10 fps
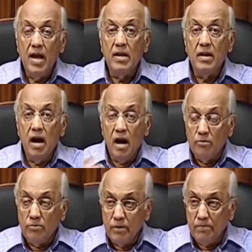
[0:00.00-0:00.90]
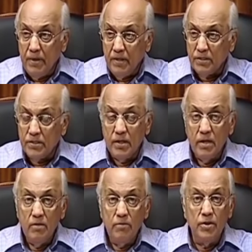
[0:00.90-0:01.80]
And an outward peace
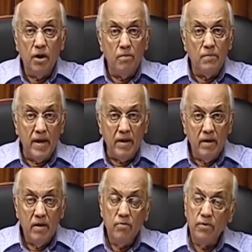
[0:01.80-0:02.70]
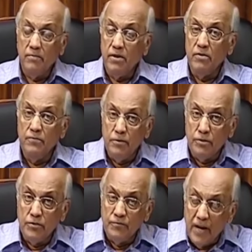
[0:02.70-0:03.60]
with all men, where we
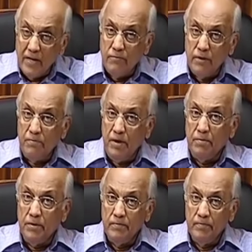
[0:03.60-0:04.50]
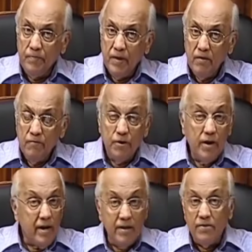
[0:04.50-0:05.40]
refuse to fight with people
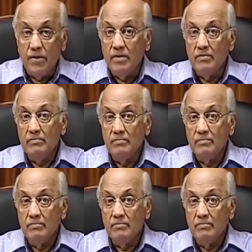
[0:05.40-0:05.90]
for anything.